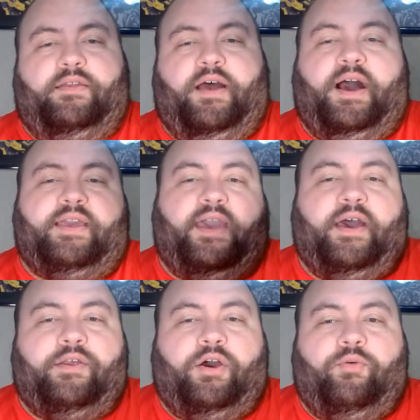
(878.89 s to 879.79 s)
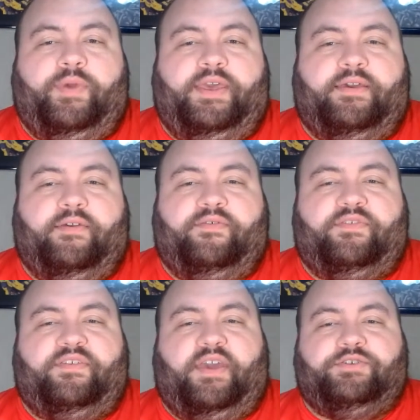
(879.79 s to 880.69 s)
knock out a week of
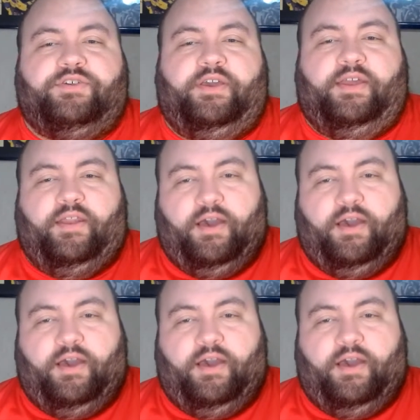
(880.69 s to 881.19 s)
scheduling and